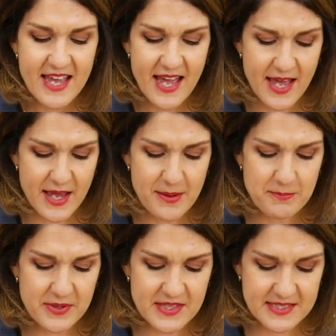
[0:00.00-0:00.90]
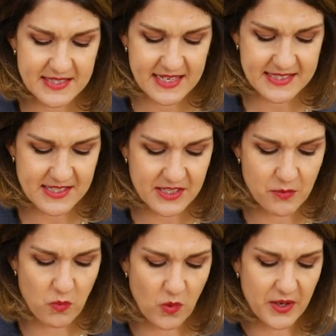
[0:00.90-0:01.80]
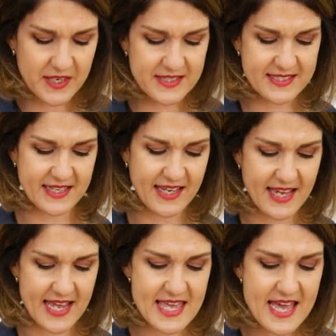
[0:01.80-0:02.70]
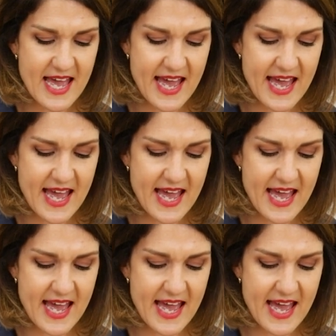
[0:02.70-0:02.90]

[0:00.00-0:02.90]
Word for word: but it's like a onesie,